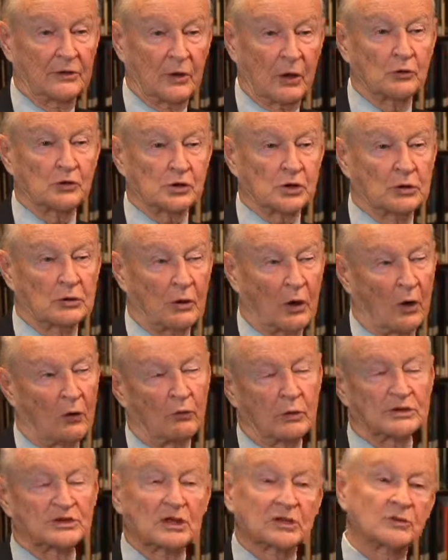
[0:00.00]
notion, oh,
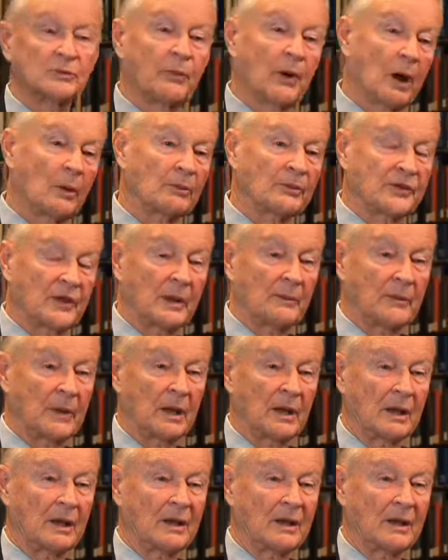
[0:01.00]
we'll just bomb them,